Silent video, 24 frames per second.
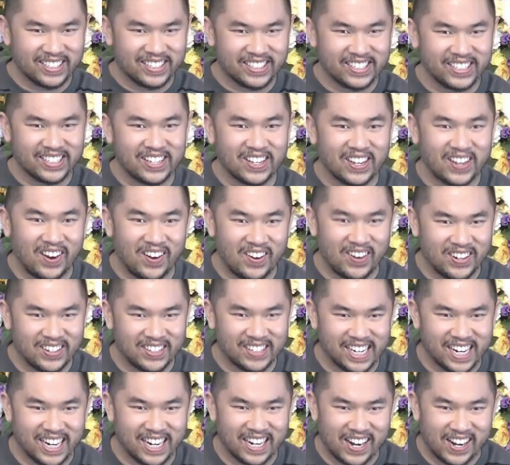is. All
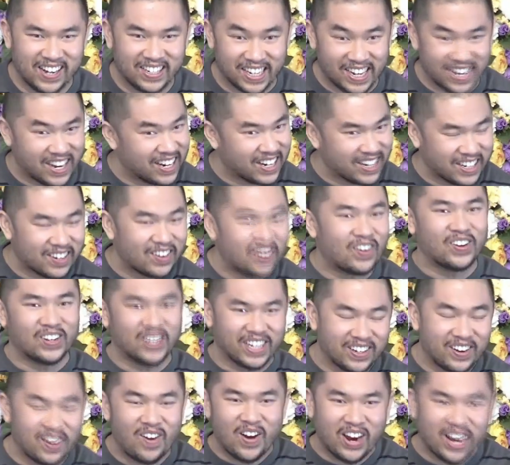right,
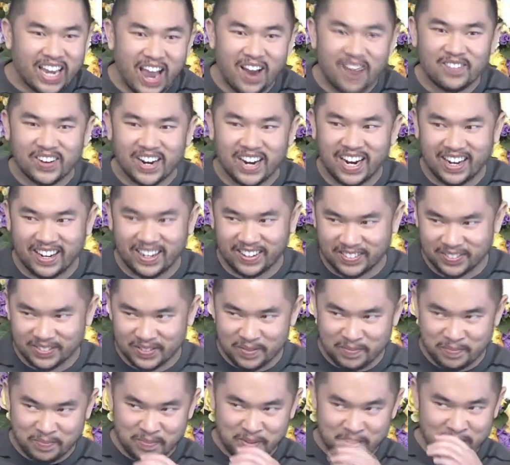I can't wait.
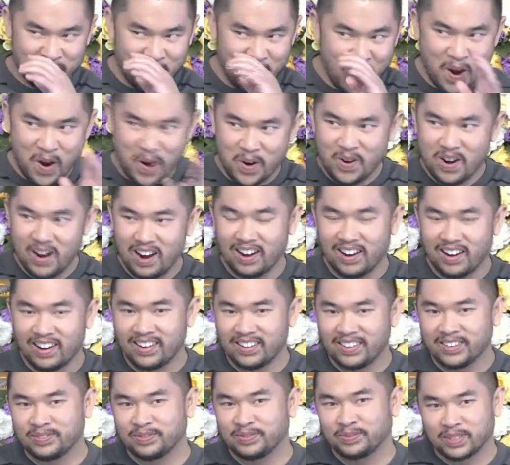So,
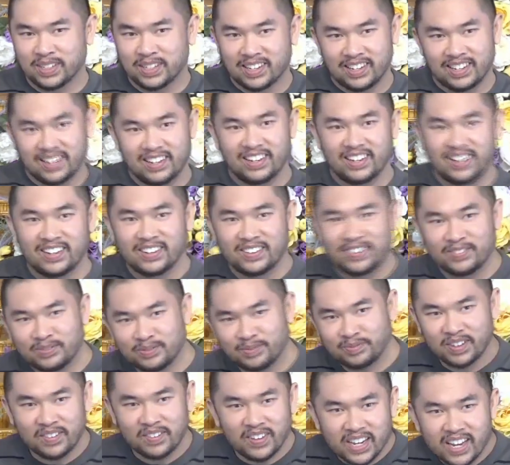
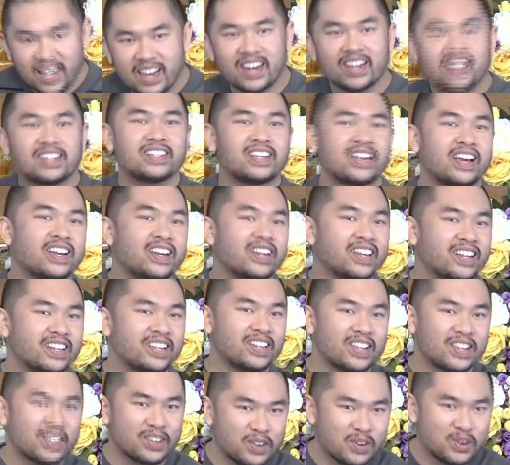if I get excited,
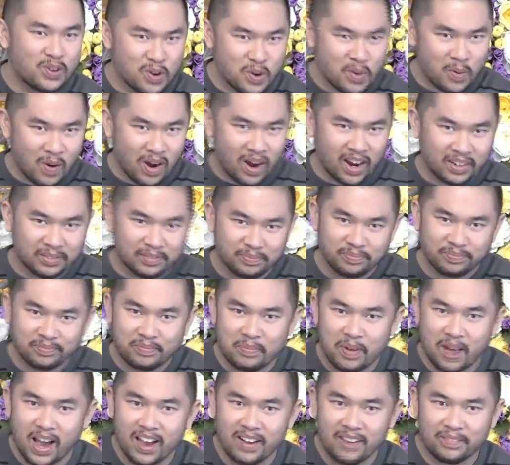you know why.
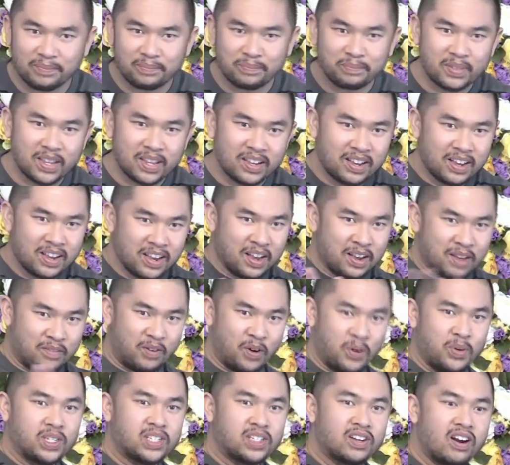But
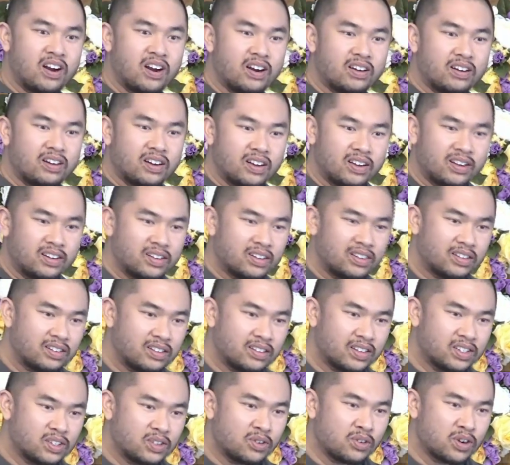before we start,
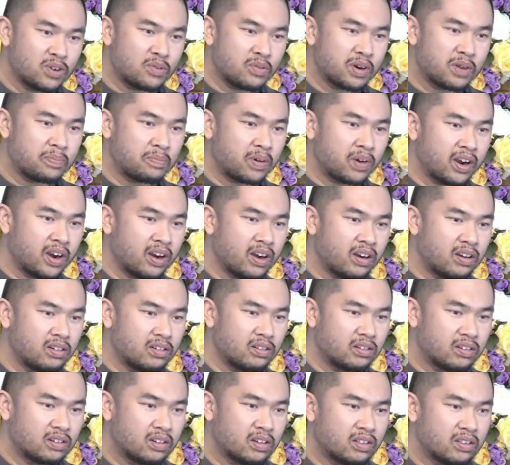let's go into a word of prayer,
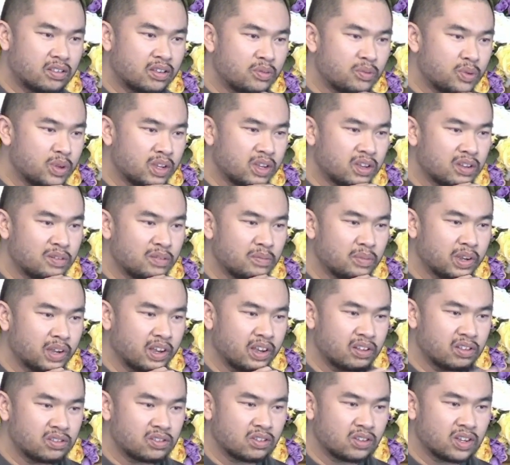and then we can
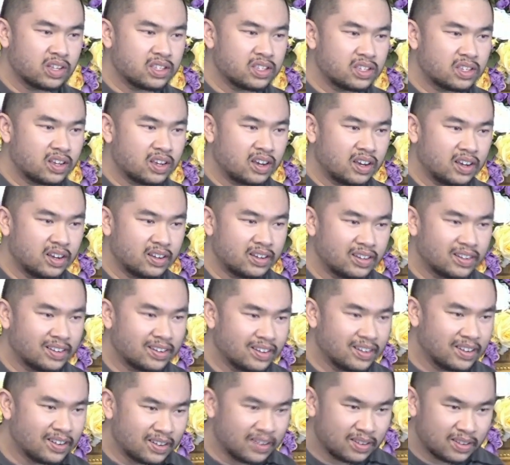begin. So
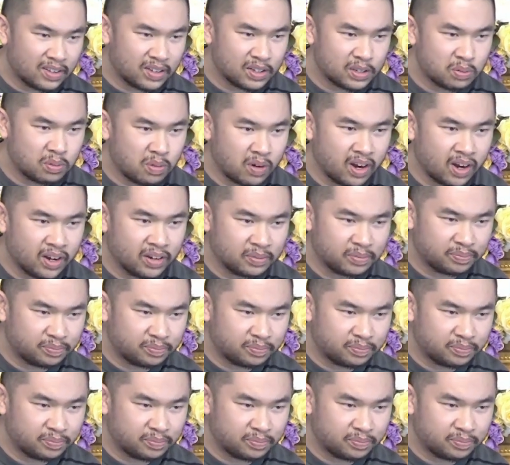let's pray.